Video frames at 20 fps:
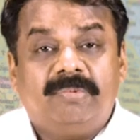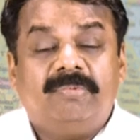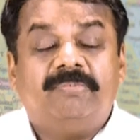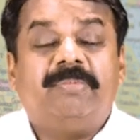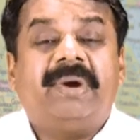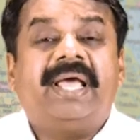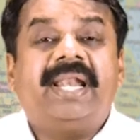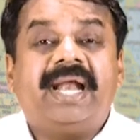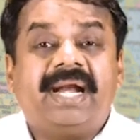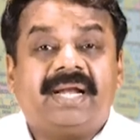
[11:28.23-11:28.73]

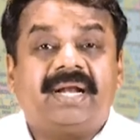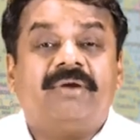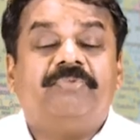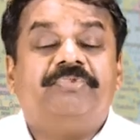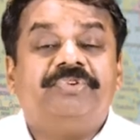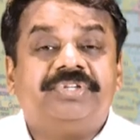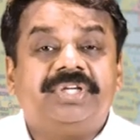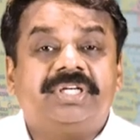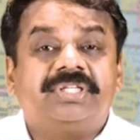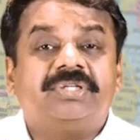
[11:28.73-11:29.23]
bilateral
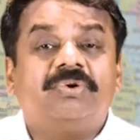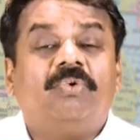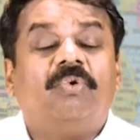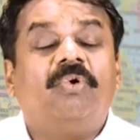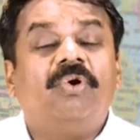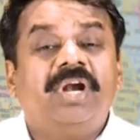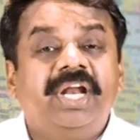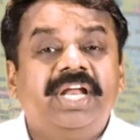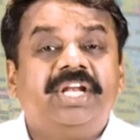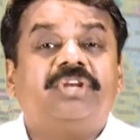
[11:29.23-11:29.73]
visits
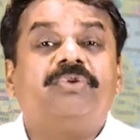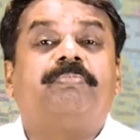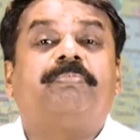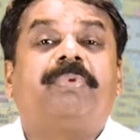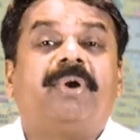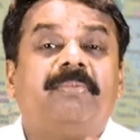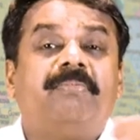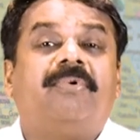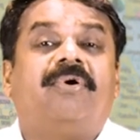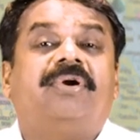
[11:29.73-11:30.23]
only to
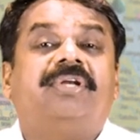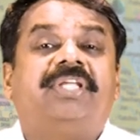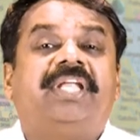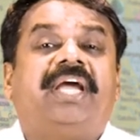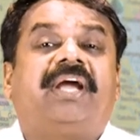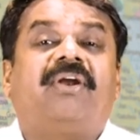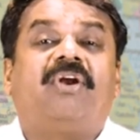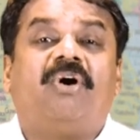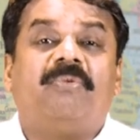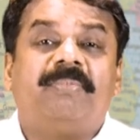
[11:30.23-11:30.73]
promote the
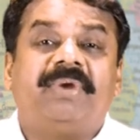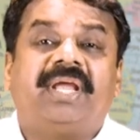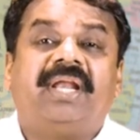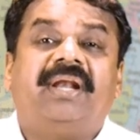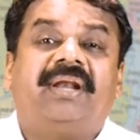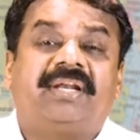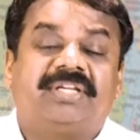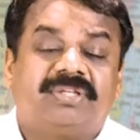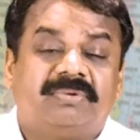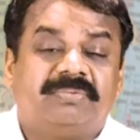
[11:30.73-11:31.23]
economic
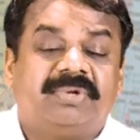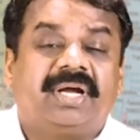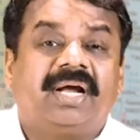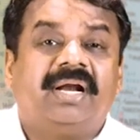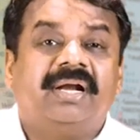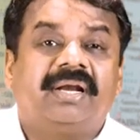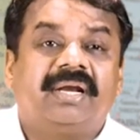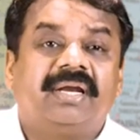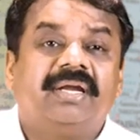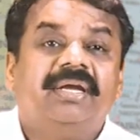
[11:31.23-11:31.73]
interest of the
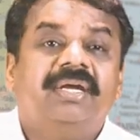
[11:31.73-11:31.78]
country.